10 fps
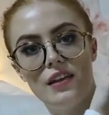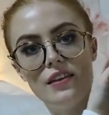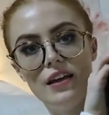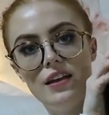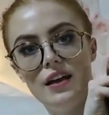
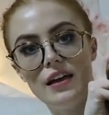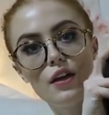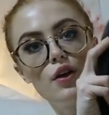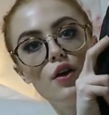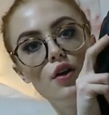and they are like
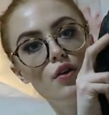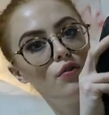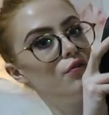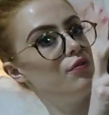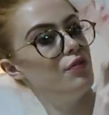
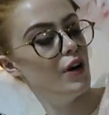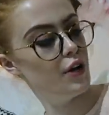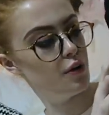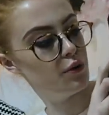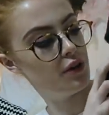
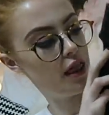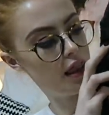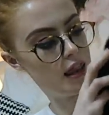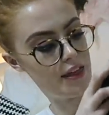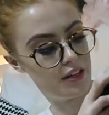faux
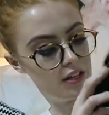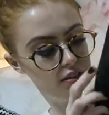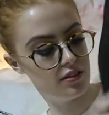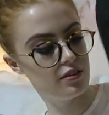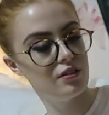leather